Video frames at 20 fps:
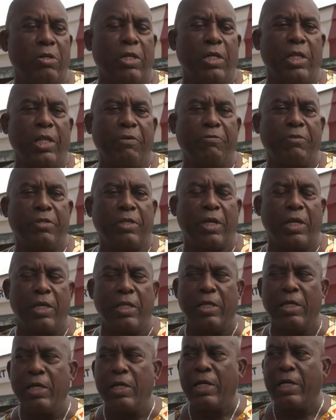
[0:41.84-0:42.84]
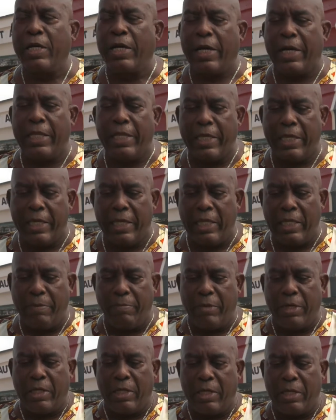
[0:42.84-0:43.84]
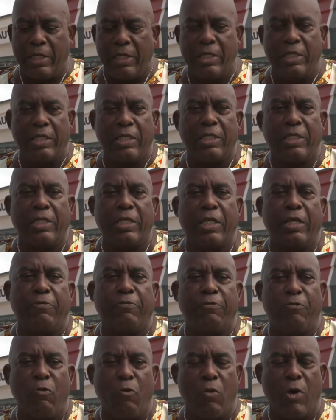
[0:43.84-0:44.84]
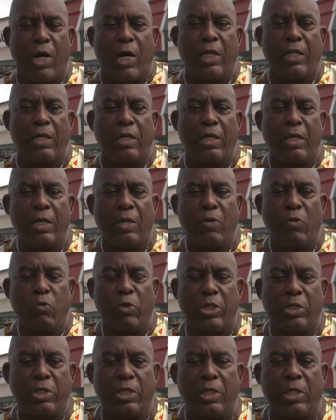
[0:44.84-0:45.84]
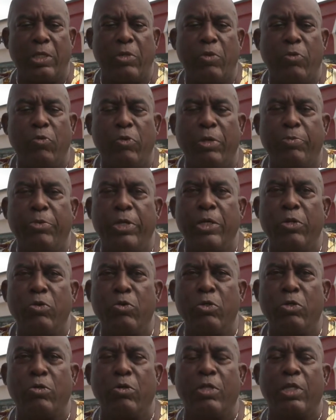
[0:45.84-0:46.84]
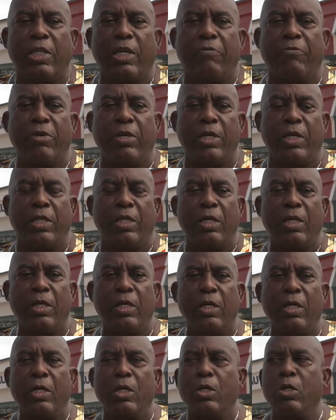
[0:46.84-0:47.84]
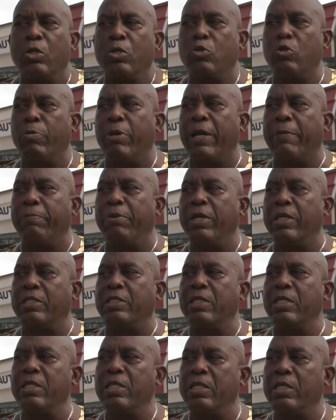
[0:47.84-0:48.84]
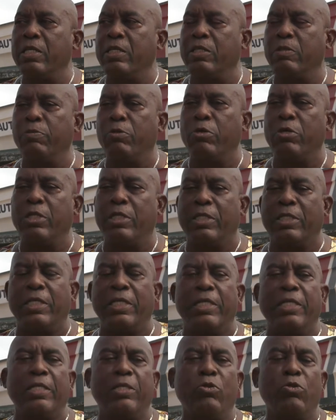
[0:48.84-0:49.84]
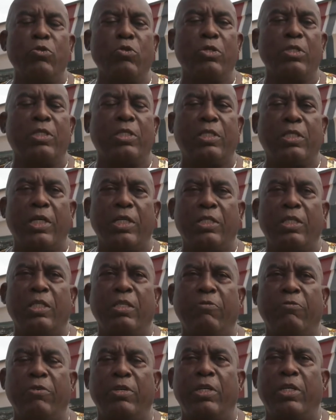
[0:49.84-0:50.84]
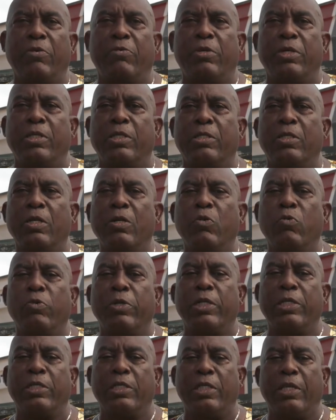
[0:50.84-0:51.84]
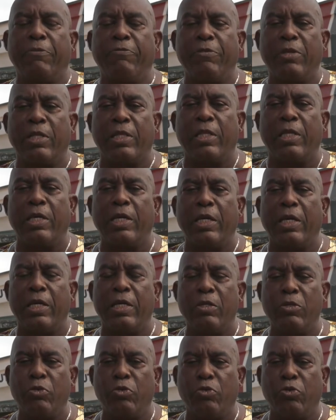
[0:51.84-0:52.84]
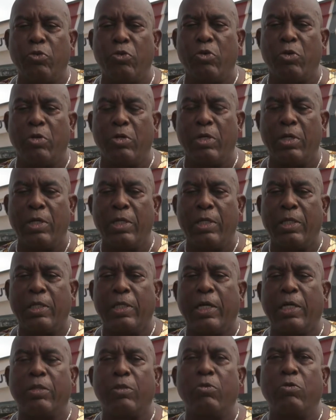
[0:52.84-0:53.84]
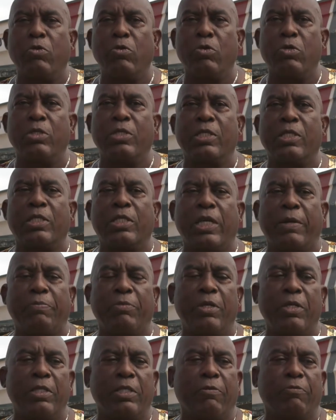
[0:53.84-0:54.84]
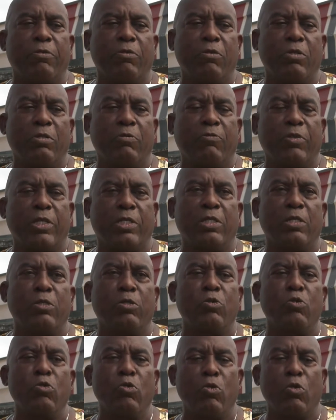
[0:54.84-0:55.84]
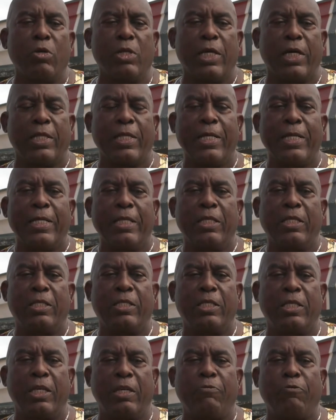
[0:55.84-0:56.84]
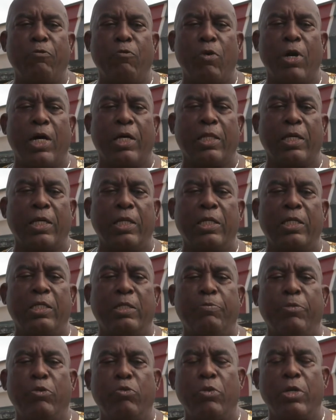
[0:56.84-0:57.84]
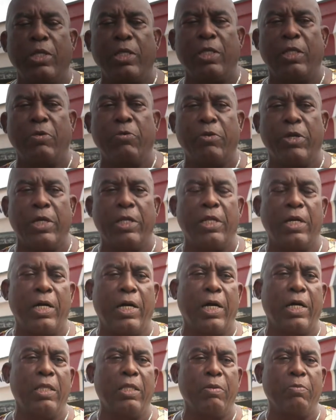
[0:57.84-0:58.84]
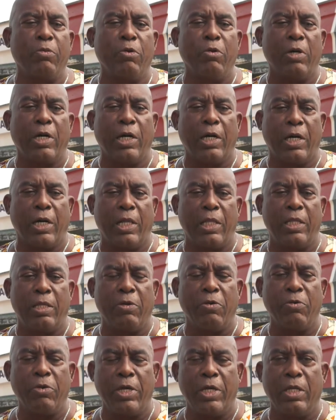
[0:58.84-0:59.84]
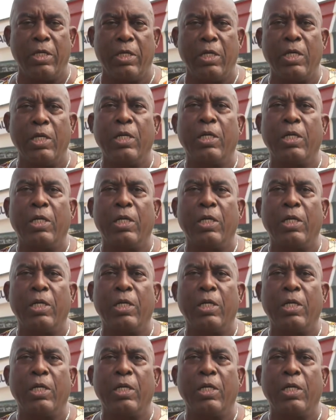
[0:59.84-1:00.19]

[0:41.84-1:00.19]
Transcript: the left side. And in the middle is the safe water which will be used to navigate. So by placing these buoys in those sensitive areas will definitely ensure that those captains of those vessels know that the safe water is between the red and the green,